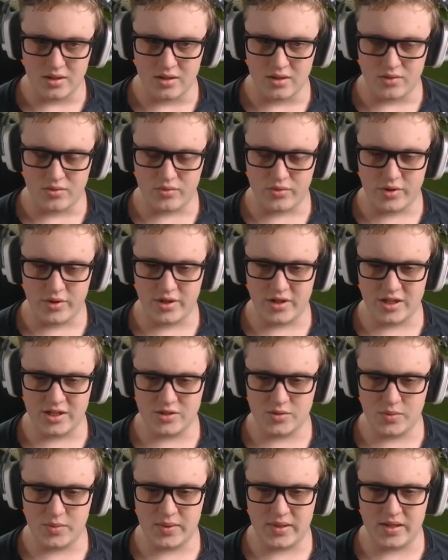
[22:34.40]
Runons
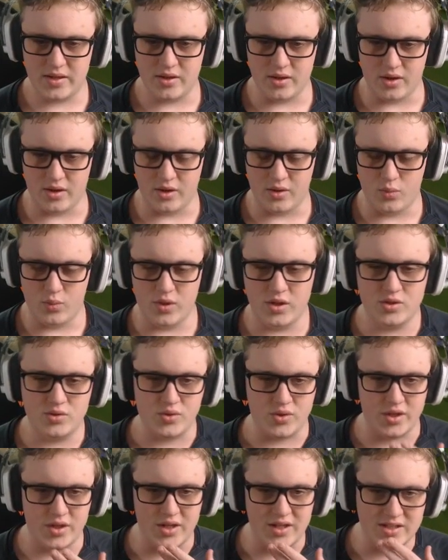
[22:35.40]
would be good. What does
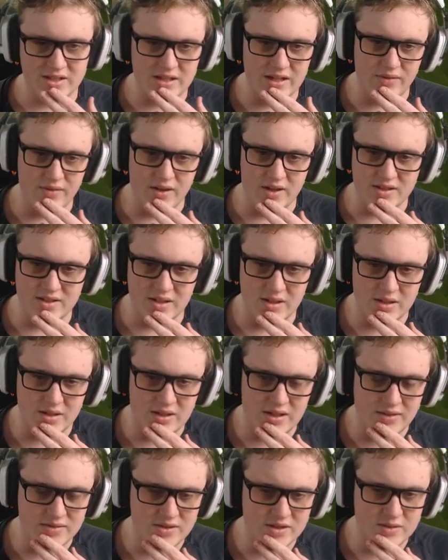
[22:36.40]
Runons give us? It
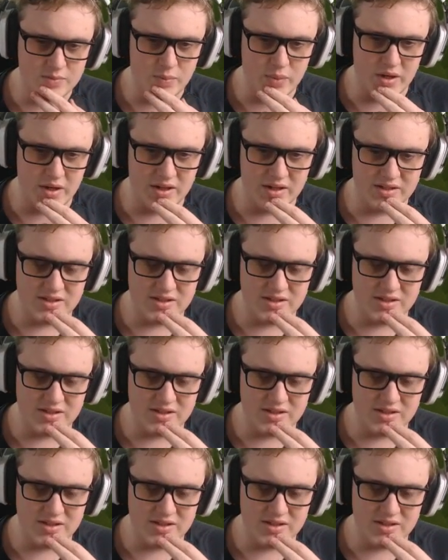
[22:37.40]
gives us bonus